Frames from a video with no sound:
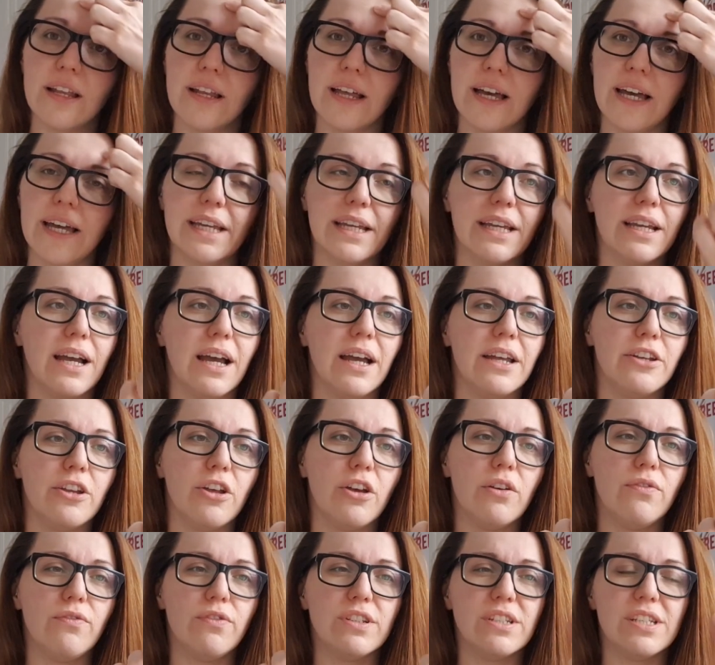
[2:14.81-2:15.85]
Like, I
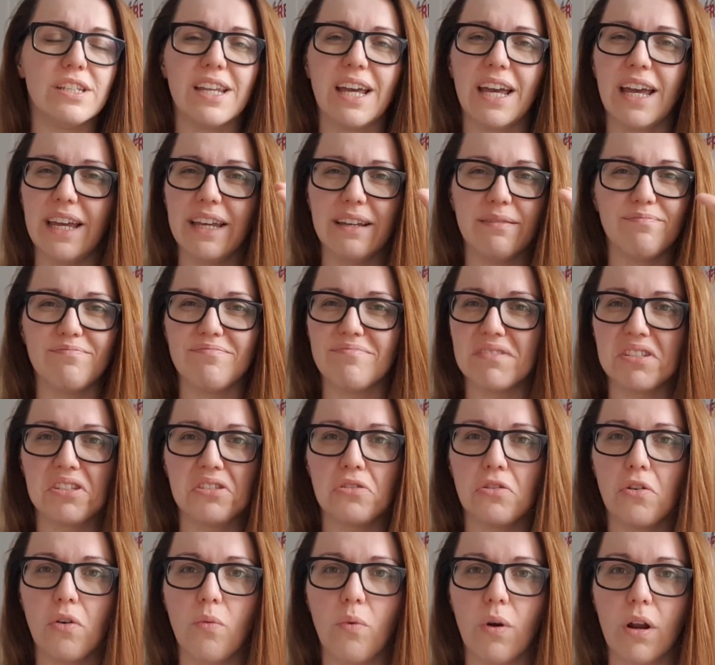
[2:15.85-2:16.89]
know for today it's
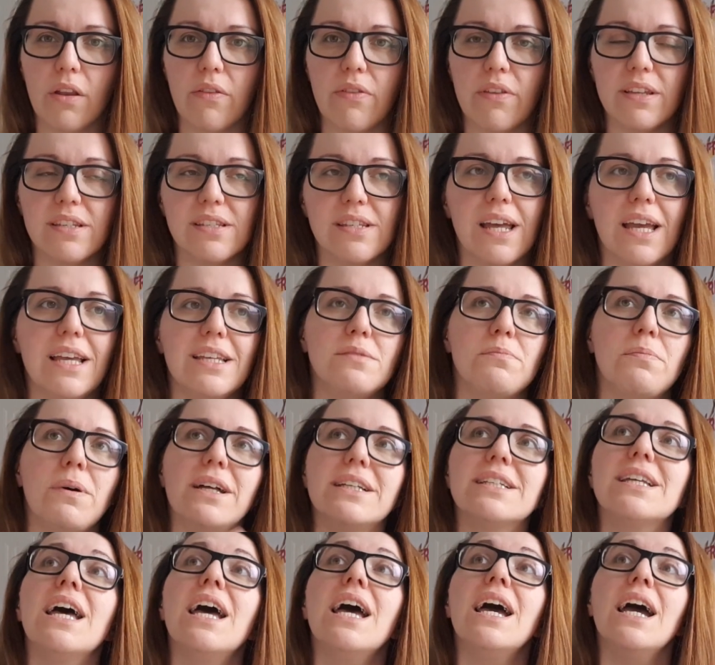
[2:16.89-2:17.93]
not one of these days,
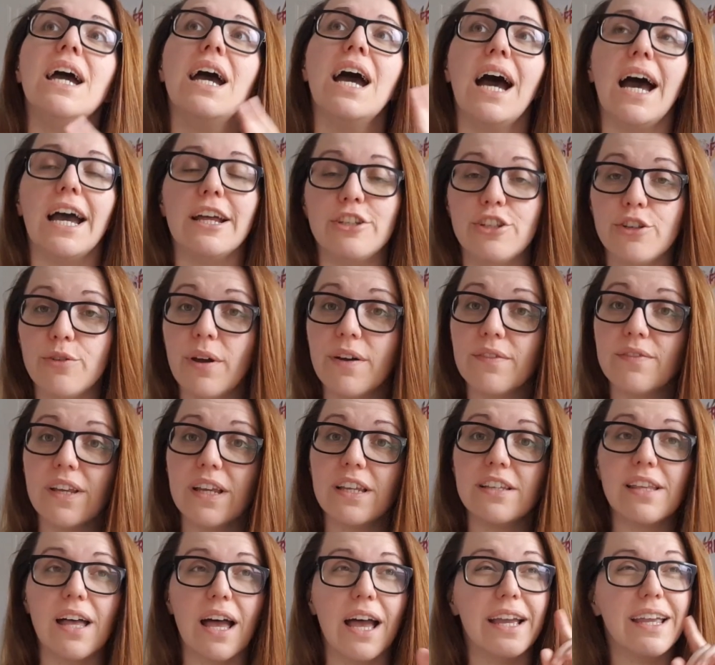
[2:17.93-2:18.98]
but I do have
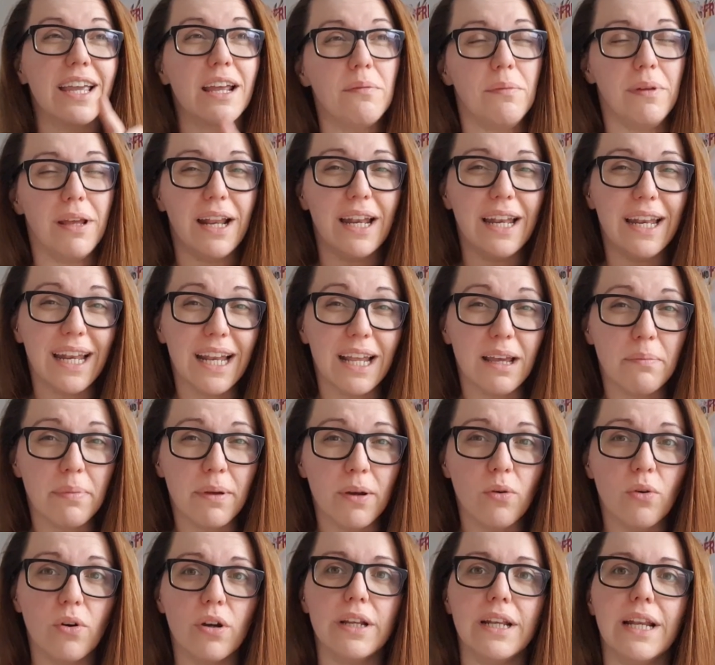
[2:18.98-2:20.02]
days that I can be a little
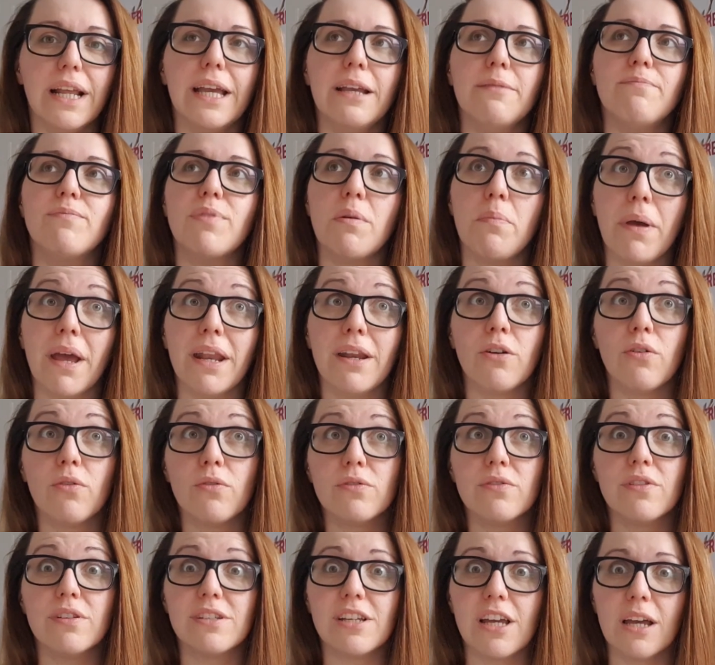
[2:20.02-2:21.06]
bit oily depending
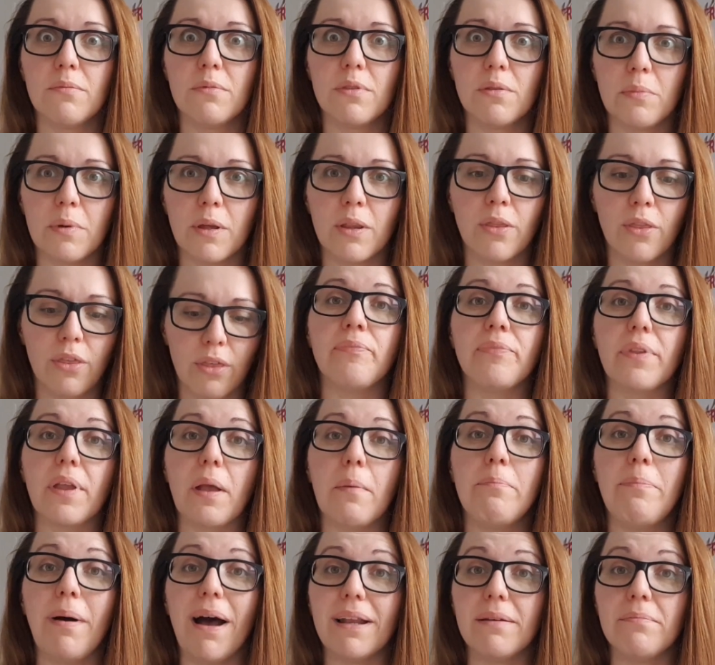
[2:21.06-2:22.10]
on the time of the month,
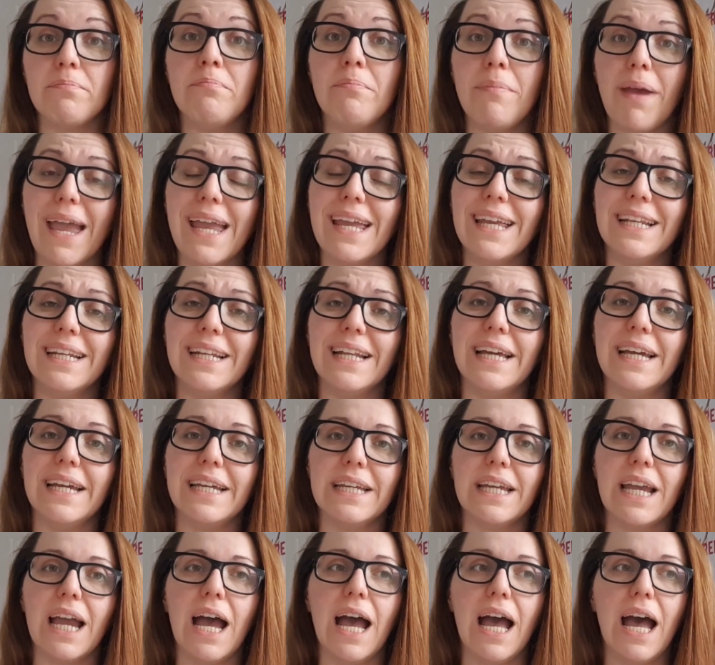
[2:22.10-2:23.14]
but
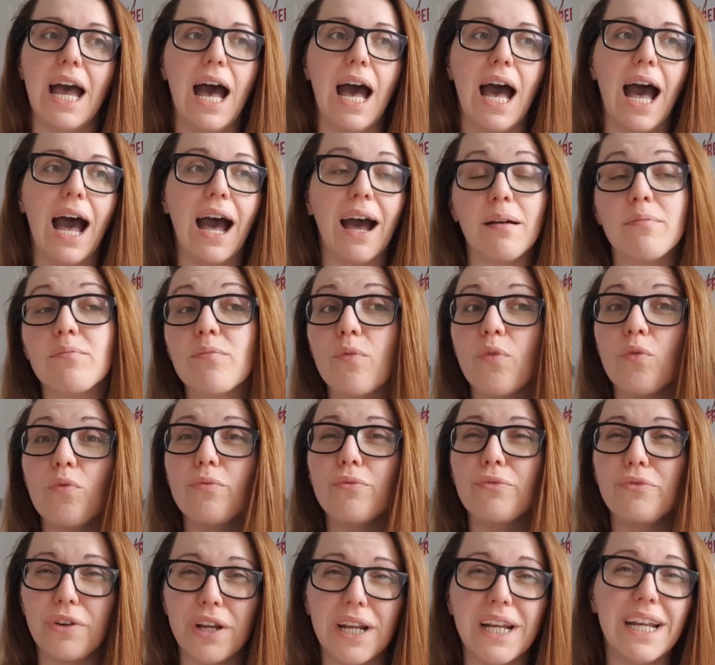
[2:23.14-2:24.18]
mainly I'm
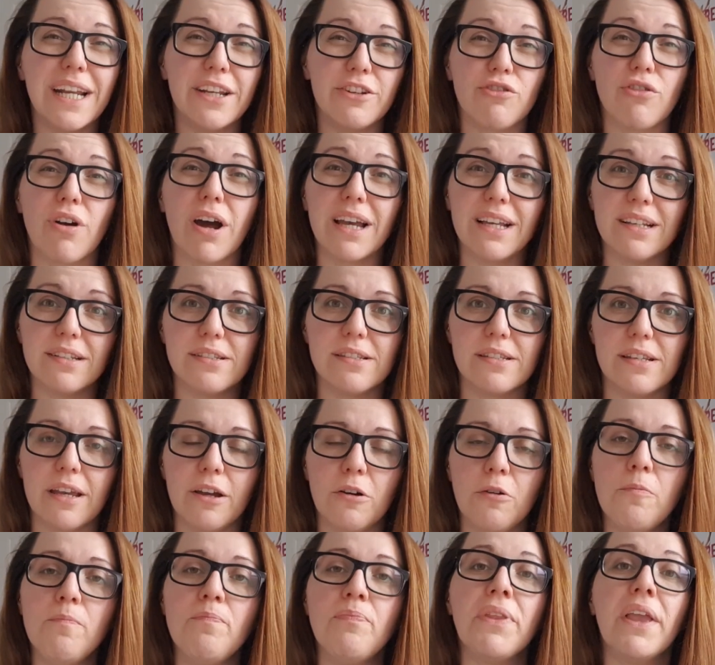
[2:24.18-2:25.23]
really dry
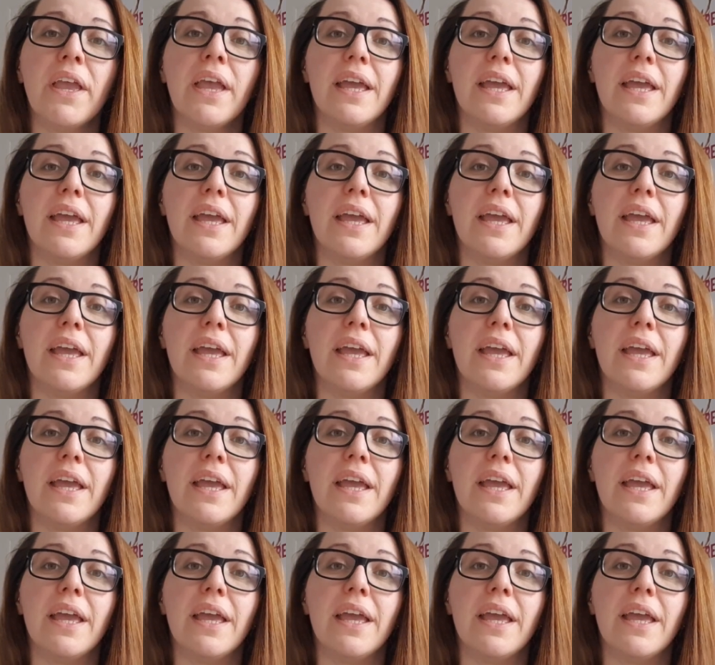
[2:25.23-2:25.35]
still.